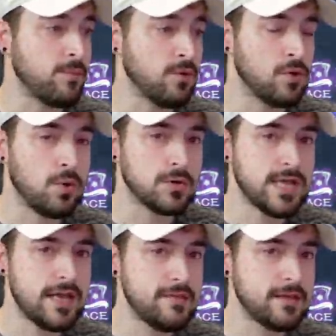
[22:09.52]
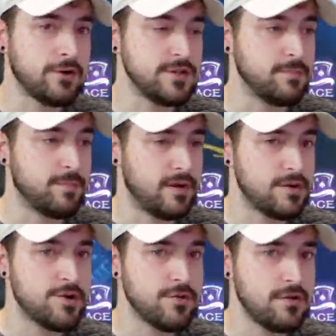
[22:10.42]
Quartet that creates a
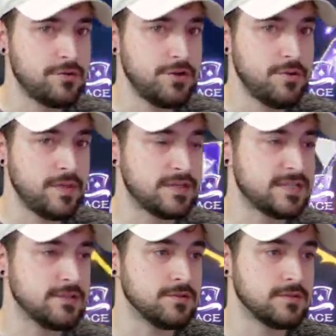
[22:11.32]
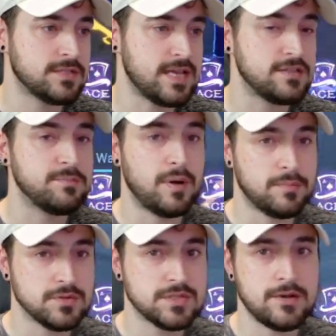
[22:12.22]
barrier around you and then sends
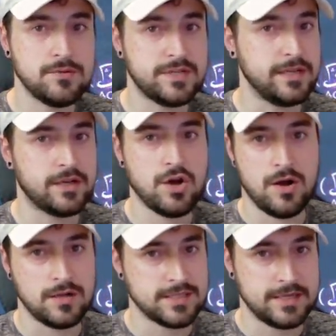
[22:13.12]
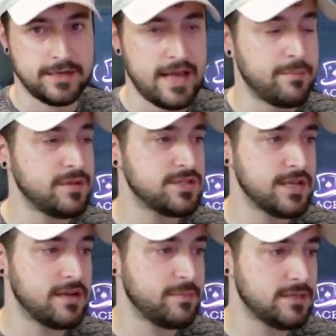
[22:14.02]
bubbles out, dealing constant damage to
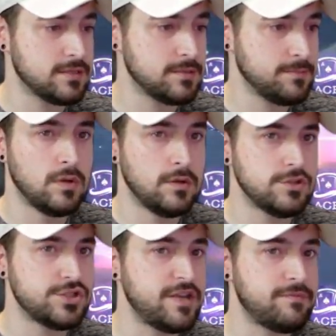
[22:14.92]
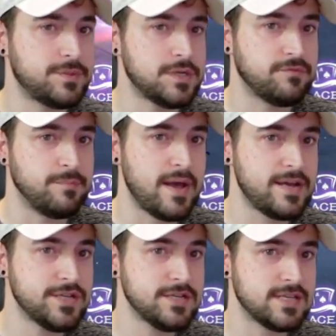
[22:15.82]
enemies. Shapeshift
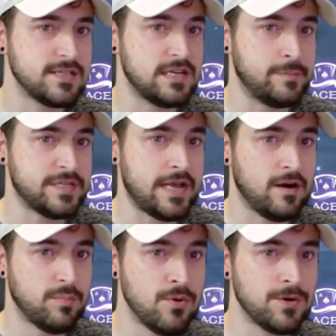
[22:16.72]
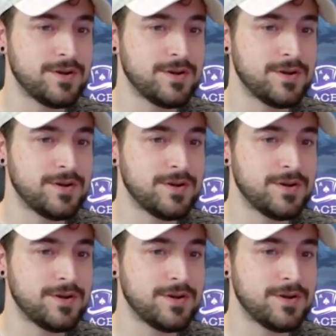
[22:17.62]
Magic sends enemies airborne and